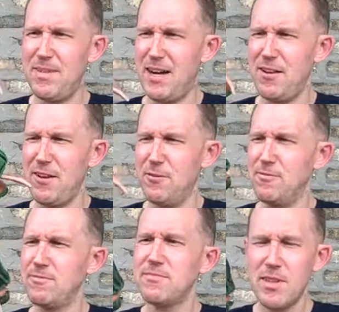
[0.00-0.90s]
How to
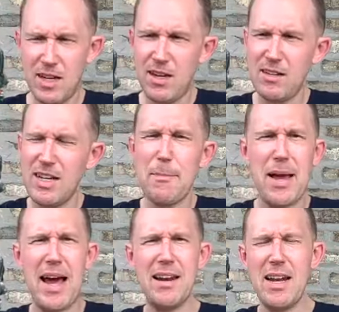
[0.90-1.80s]
do? Uh,
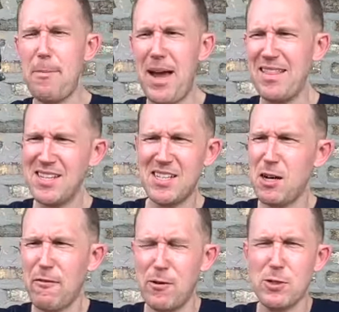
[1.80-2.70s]
not bad, not bad. This
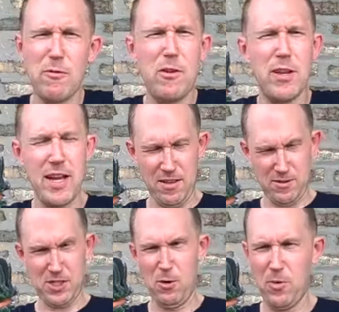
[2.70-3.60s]
is our first review
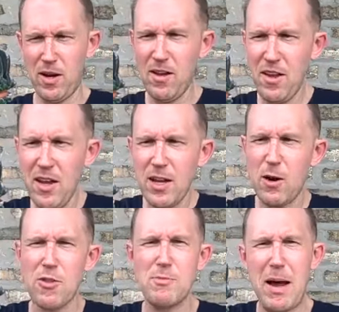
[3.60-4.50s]
together, so, uh,
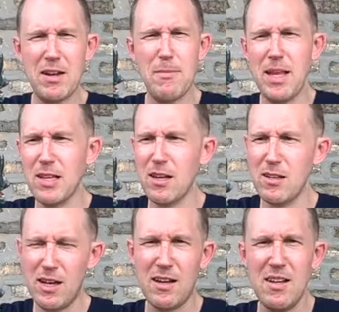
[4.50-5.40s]
you know, there's bound to be a
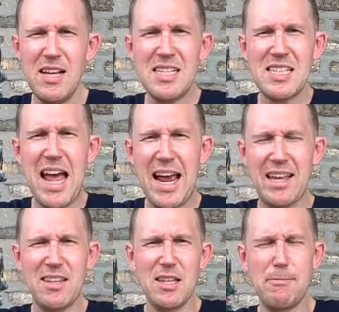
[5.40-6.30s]
little uh,
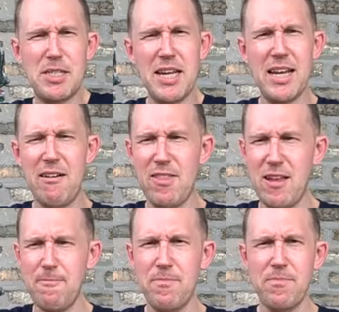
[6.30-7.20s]
snag in the lip sync and
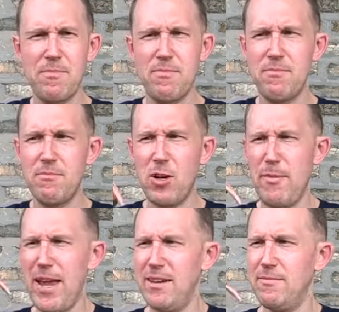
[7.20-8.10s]
everything.
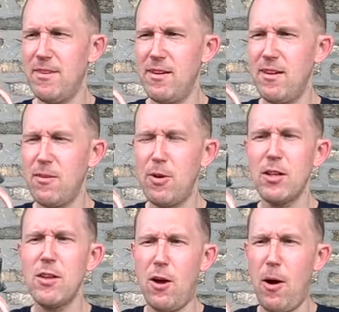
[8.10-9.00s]
What do you mean?
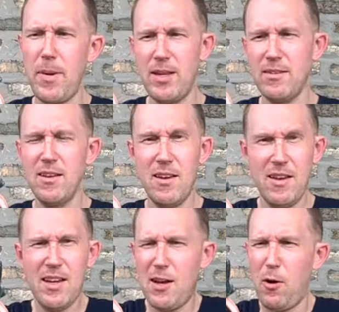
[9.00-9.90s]
Well, you know, I mean,
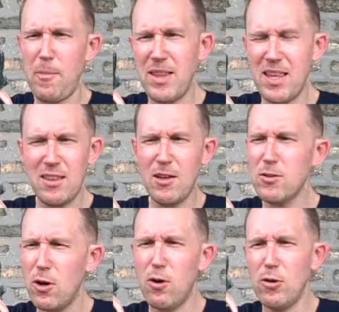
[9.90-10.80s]
you know, I mean, the,
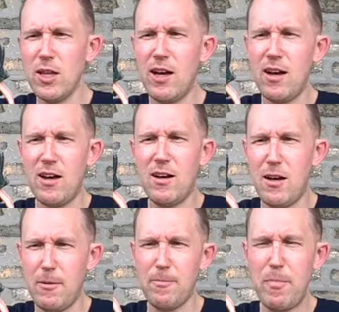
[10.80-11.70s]
the, the whole uh, uh,
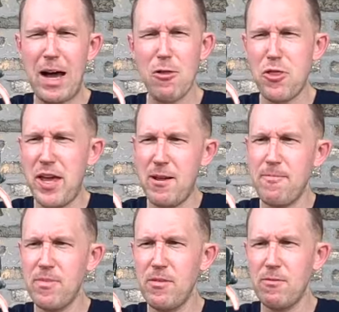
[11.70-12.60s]
uh, mouth thing.
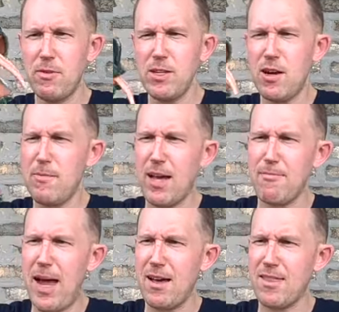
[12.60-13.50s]
What are you talking
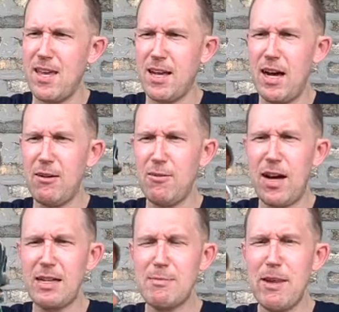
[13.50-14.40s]
about, the mouth thing? I,
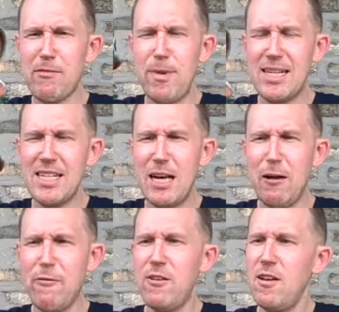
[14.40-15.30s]
I speak for
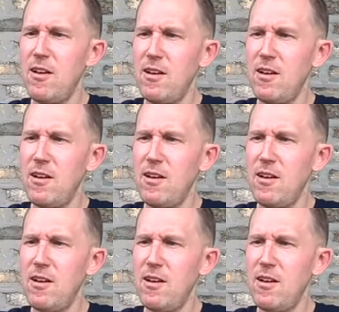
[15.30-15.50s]
myself.